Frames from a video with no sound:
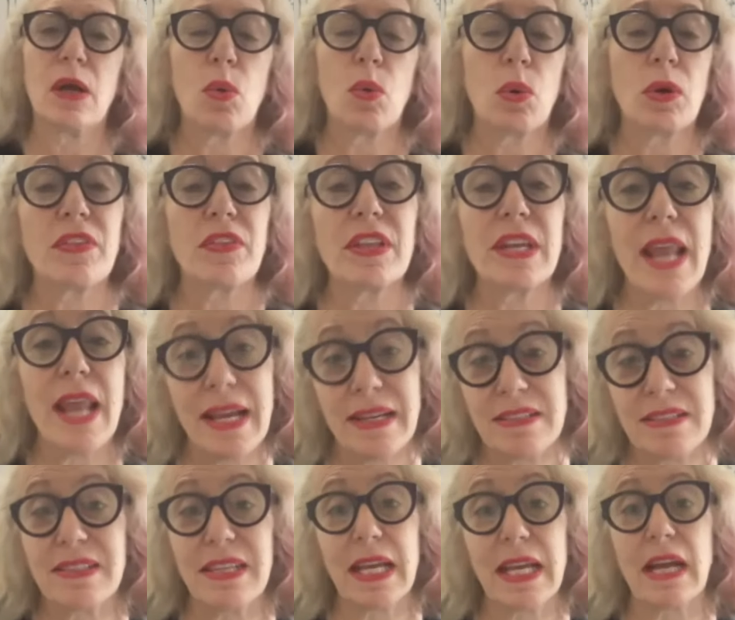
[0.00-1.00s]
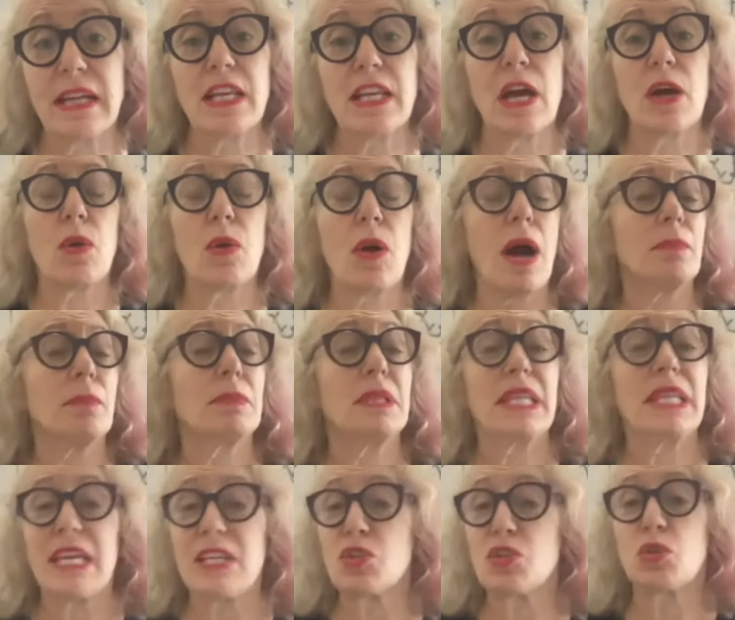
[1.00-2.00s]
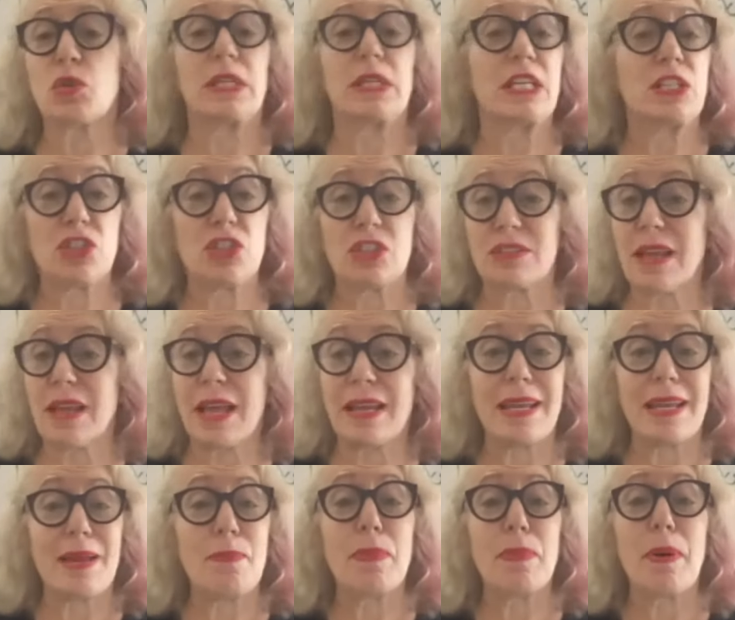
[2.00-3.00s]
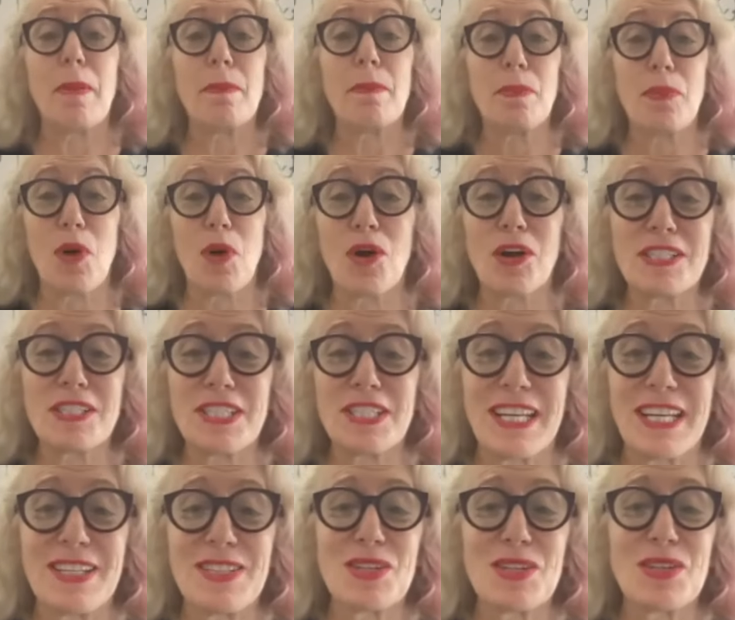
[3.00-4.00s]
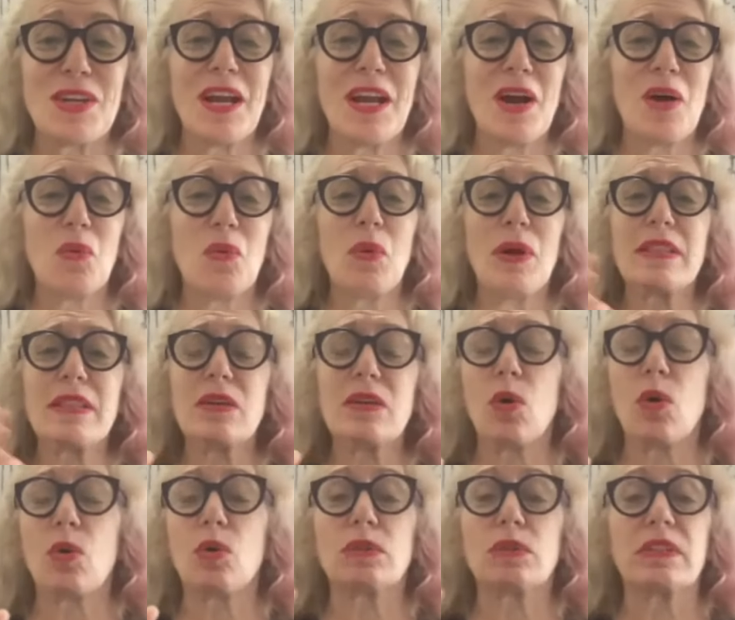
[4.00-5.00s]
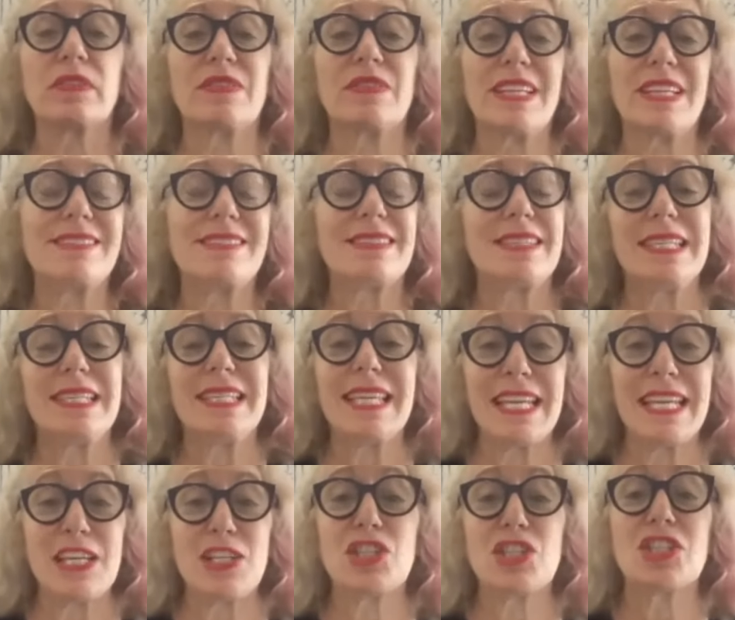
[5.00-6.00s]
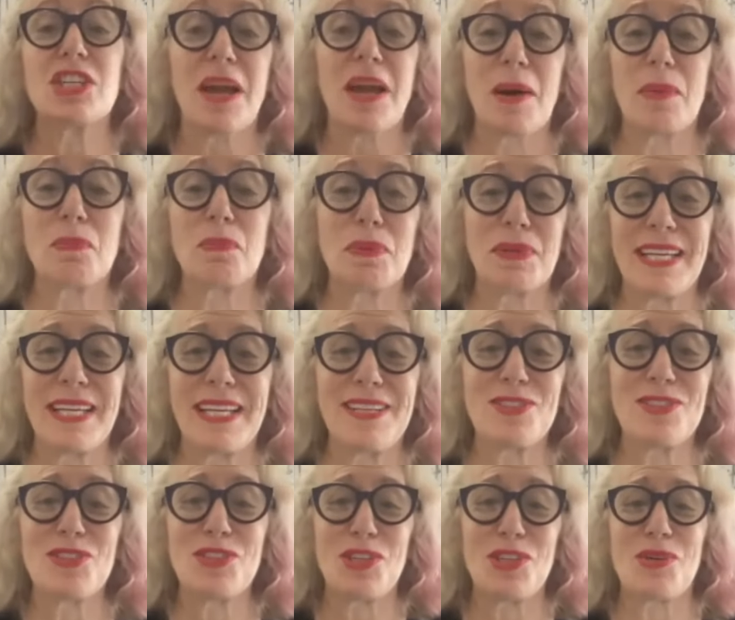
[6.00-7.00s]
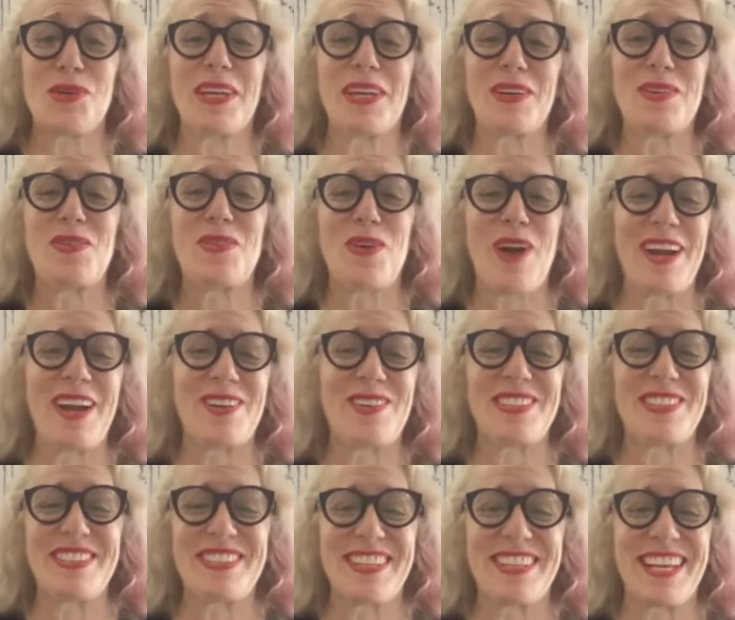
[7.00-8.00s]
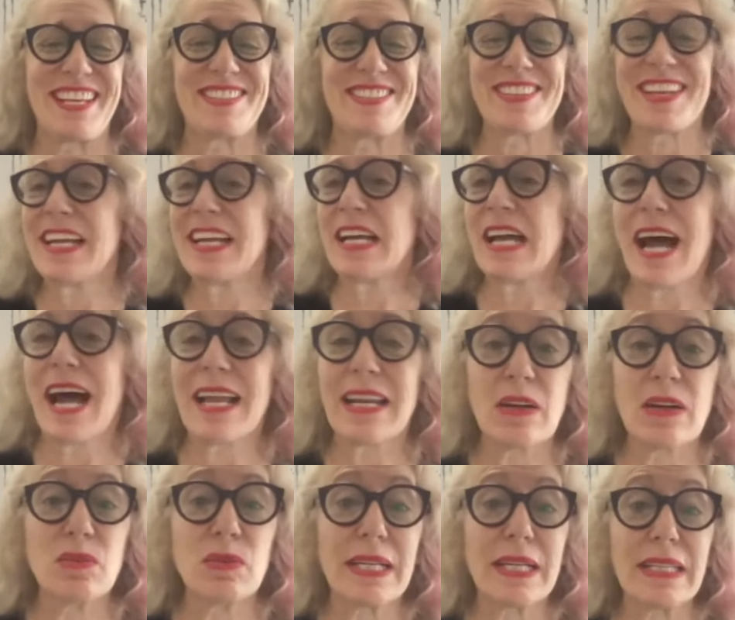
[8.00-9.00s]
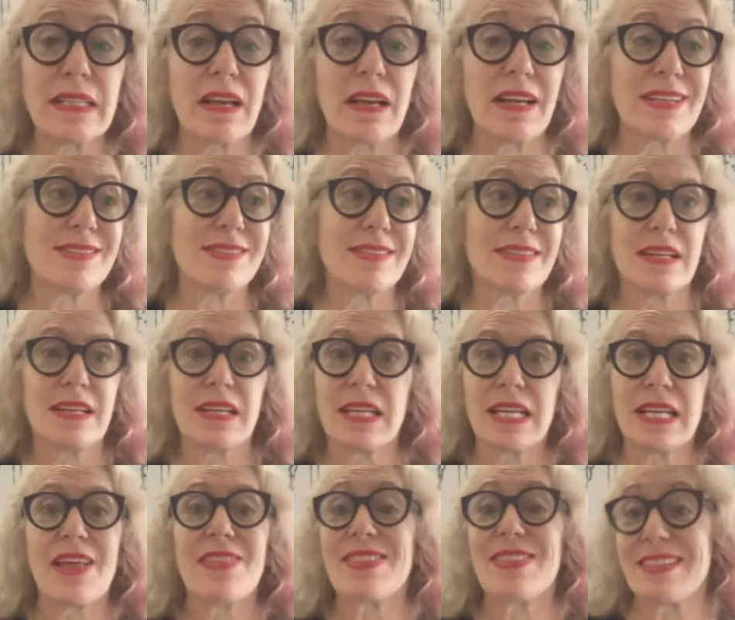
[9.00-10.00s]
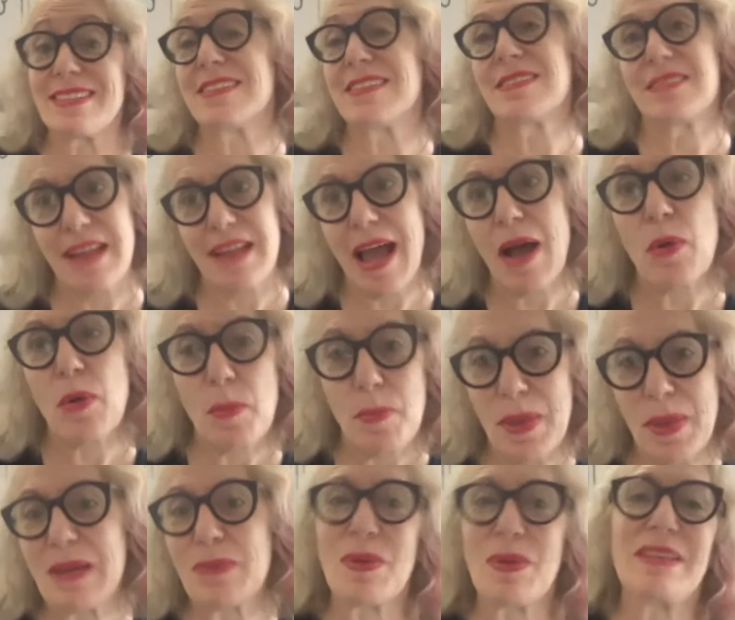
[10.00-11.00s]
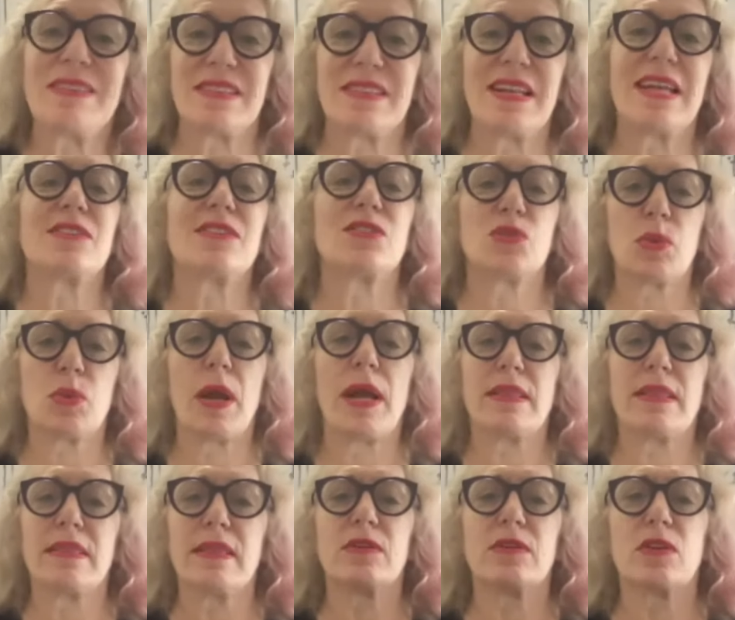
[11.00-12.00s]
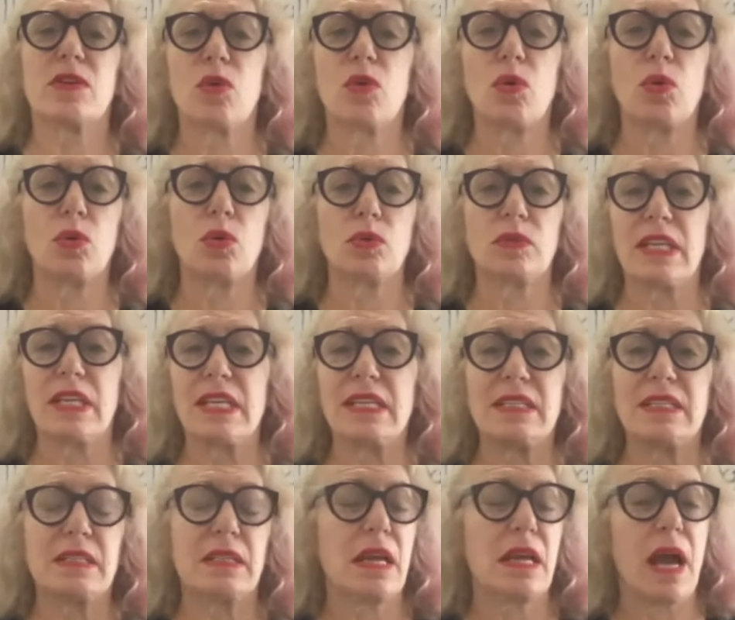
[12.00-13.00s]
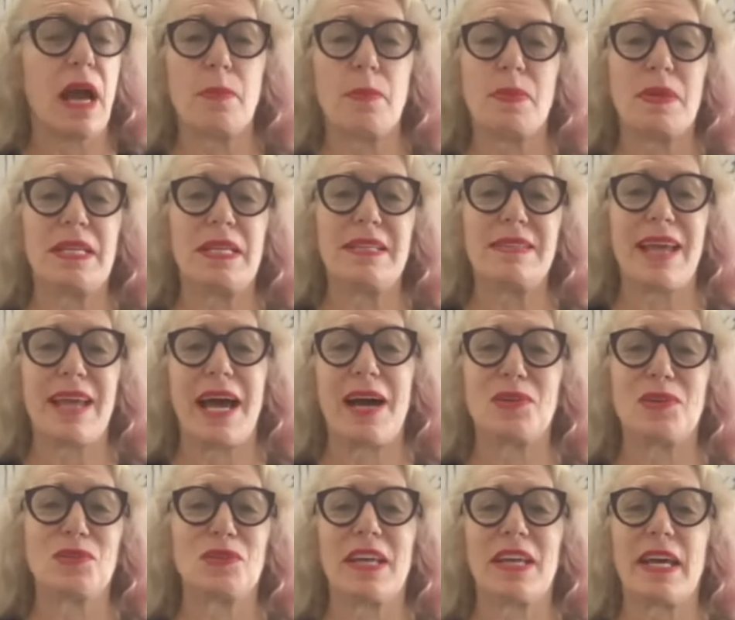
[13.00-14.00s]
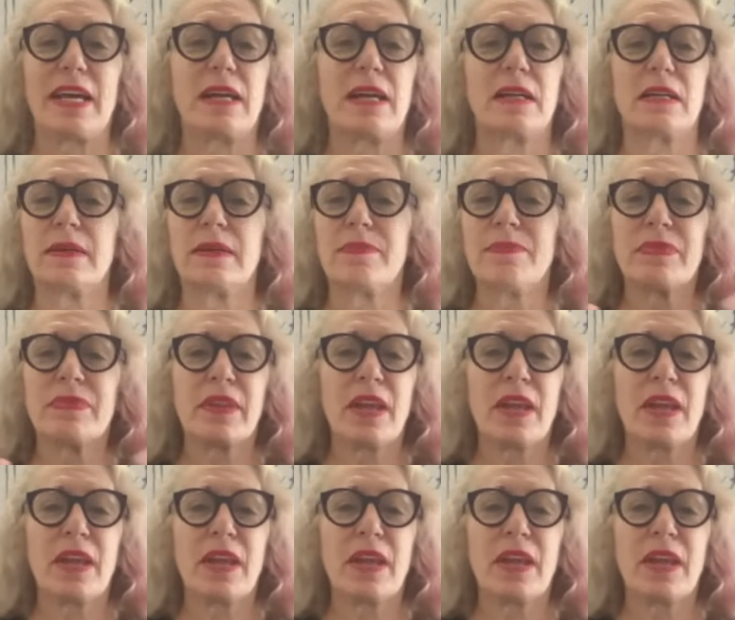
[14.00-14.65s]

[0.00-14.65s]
Well, the next thing I know, I'm literally just getting bombarded with all of these niche companies doing fragrances. And I realized this is now a big business, right? There are all these companies out there